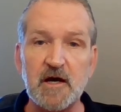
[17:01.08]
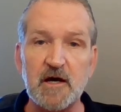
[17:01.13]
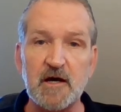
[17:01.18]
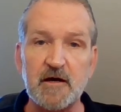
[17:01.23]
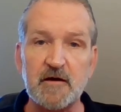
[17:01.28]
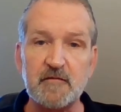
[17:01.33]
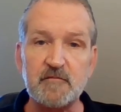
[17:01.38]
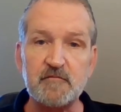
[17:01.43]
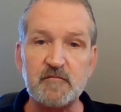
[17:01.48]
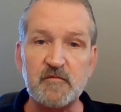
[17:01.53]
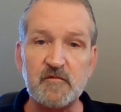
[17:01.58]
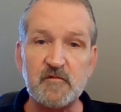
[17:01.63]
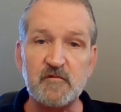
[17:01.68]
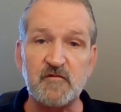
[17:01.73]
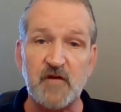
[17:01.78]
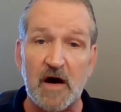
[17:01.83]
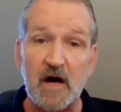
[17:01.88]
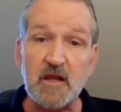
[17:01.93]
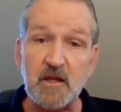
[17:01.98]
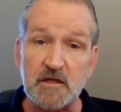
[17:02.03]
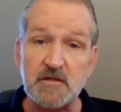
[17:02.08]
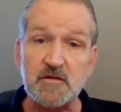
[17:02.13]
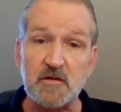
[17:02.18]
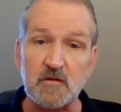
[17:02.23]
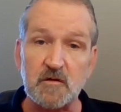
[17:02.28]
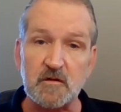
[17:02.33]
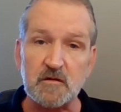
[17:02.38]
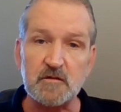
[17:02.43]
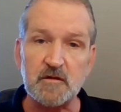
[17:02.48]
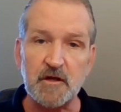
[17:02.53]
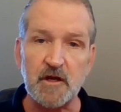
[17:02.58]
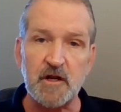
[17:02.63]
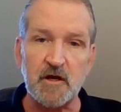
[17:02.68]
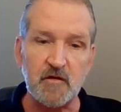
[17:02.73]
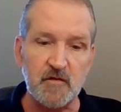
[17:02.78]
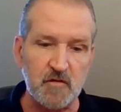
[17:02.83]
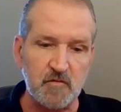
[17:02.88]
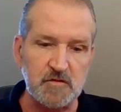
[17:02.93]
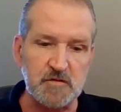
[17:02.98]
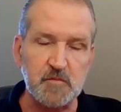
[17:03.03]
volatile.
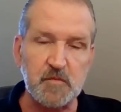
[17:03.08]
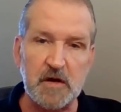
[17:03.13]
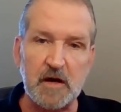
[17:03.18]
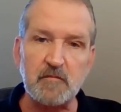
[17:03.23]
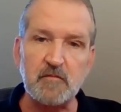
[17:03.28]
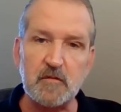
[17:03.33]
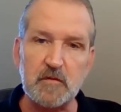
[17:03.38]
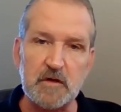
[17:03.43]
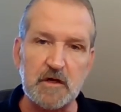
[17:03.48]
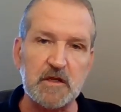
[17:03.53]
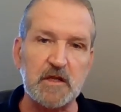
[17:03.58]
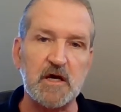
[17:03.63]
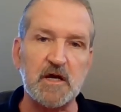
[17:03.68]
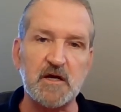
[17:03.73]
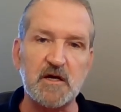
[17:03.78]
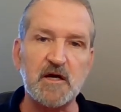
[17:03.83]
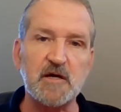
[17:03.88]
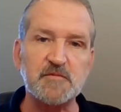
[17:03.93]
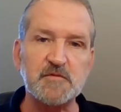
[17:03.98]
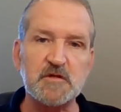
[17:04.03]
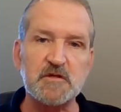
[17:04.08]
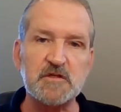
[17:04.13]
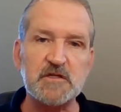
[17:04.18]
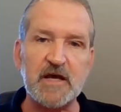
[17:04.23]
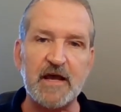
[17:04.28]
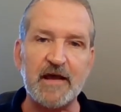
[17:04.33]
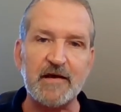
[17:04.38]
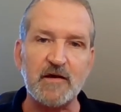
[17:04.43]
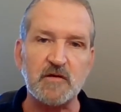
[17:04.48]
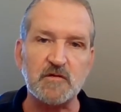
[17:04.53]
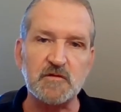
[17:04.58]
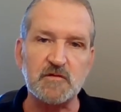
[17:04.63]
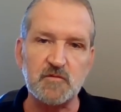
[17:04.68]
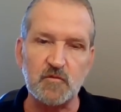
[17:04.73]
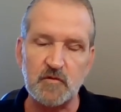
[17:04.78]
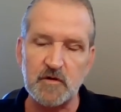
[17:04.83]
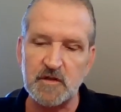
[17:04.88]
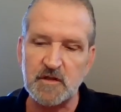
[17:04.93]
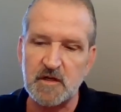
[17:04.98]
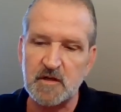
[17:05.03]
There was probably a lot of ups and downs
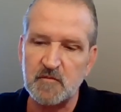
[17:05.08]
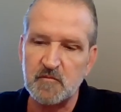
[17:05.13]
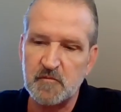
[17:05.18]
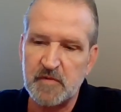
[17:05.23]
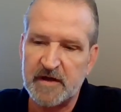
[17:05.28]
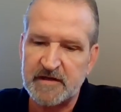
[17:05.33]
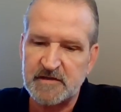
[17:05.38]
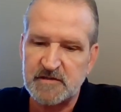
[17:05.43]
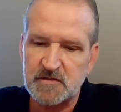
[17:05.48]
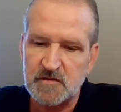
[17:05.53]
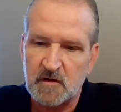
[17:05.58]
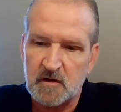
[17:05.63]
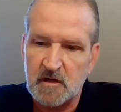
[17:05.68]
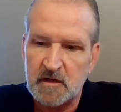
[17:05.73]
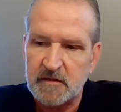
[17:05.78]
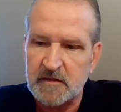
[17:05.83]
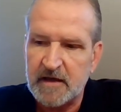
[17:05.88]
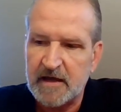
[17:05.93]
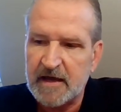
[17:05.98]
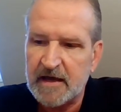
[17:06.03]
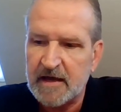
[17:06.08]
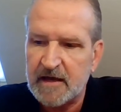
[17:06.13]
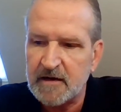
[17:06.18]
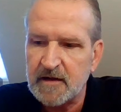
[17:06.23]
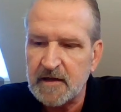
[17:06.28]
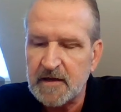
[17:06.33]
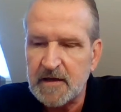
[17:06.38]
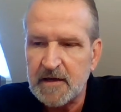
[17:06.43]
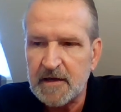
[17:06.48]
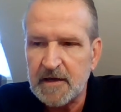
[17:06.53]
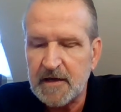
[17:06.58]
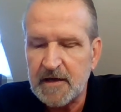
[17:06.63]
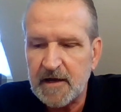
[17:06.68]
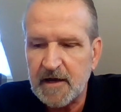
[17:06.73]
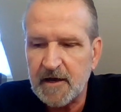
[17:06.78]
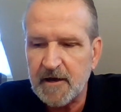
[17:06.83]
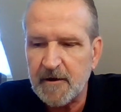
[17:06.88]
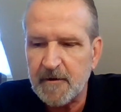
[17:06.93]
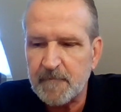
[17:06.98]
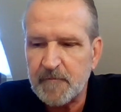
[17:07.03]
with it based on that.
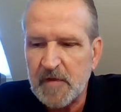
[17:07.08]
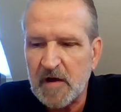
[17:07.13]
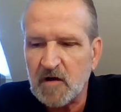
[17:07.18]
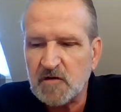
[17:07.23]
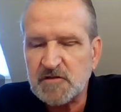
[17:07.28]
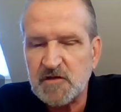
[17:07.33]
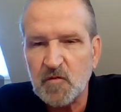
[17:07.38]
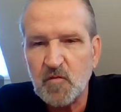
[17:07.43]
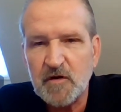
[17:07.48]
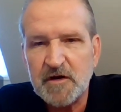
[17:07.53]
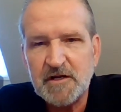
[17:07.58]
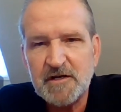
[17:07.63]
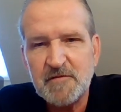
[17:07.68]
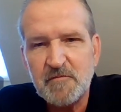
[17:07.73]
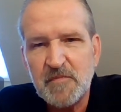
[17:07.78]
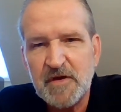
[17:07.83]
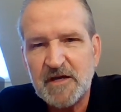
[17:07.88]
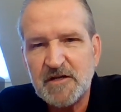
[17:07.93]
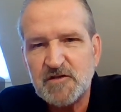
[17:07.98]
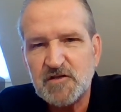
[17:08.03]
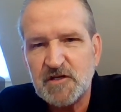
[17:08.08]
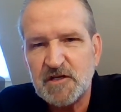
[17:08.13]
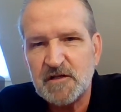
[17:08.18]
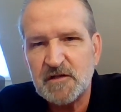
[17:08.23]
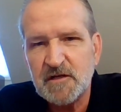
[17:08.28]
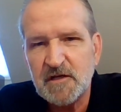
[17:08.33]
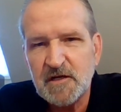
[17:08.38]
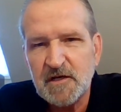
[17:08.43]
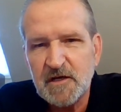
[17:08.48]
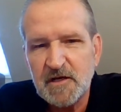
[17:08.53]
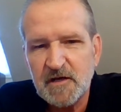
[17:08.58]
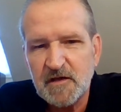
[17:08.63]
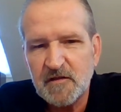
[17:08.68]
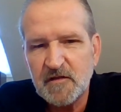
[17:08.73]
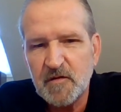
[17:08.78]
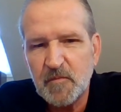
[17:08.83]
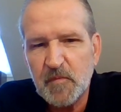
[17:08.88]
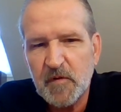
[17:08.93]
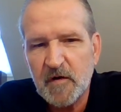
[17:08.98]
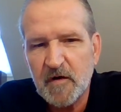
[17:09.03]
I also wanted to mention
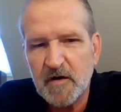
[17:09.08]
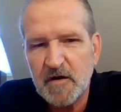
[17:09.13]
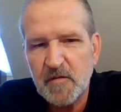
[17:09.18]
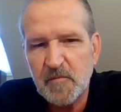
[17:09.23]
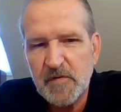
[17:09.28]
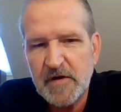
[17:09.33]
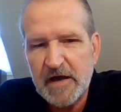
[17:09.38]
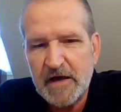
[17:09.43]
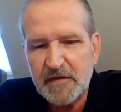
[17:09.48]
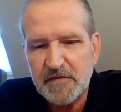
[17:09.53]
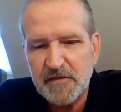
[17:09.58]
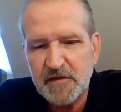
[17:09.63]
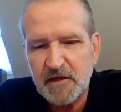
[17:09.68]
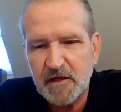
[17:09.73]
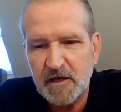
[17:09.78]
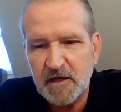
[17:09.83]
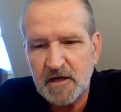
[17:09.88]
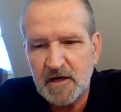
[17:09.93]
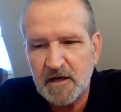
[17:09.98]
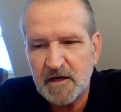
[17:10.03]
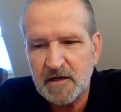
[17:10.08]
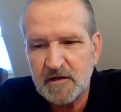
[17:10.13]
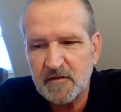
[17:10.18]
the part about the